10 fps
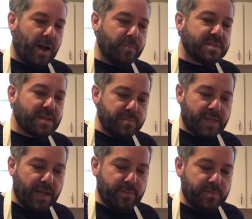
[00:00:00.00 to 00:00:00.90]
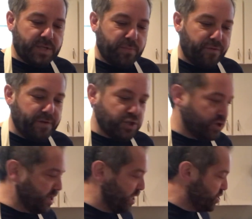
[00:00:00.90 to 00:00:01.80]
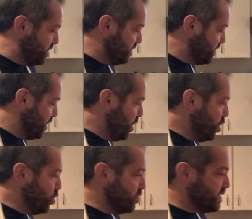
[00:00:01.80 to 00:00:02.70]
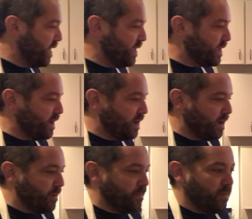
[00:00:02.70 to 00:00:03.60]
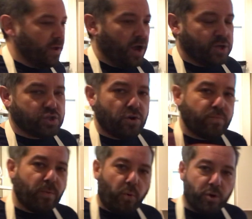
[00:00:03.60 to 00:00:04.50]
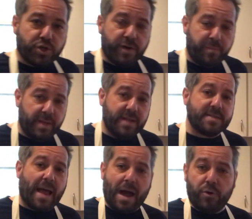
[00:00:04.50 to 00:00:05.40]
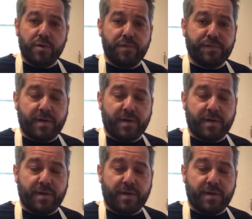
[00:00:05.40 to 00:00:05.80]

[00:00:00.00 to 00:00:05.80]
Sometimes in professional kitchens, you'll take a certain proportion of beans out of